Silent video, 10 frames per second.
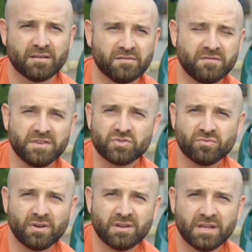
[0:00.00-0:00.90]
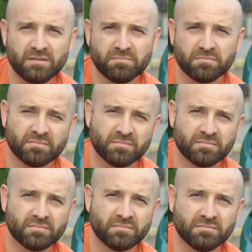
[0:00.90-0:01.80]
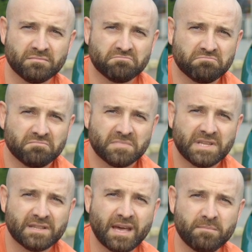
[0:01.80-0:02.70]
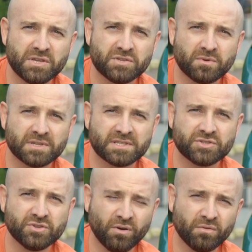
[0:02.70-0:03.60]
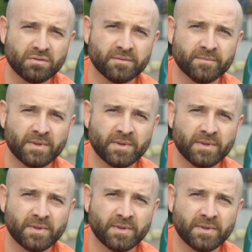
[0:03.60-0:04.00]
Visually, the damage was a joke,